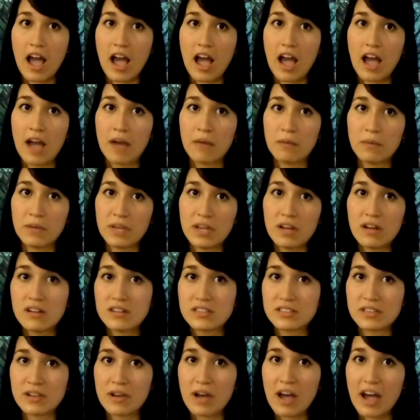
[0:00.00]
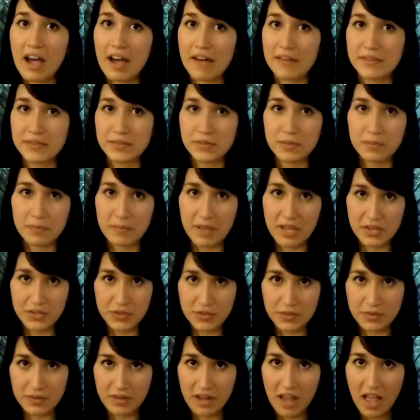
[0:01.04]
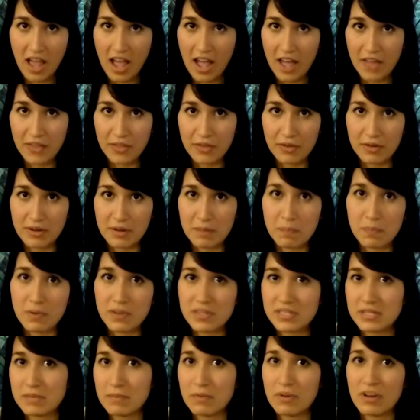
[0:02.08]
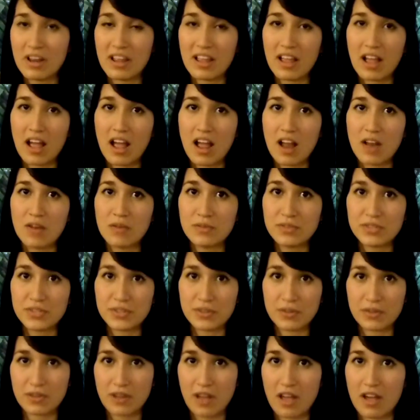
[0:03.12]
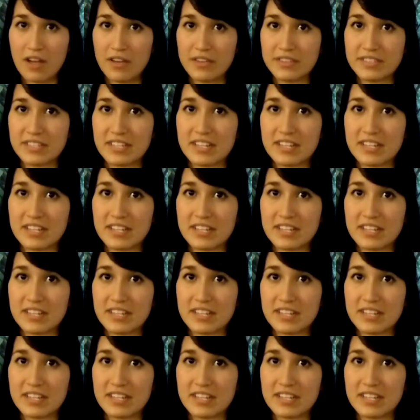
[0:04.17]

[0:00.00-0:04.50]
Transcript: And we also have to mention another possible allusion under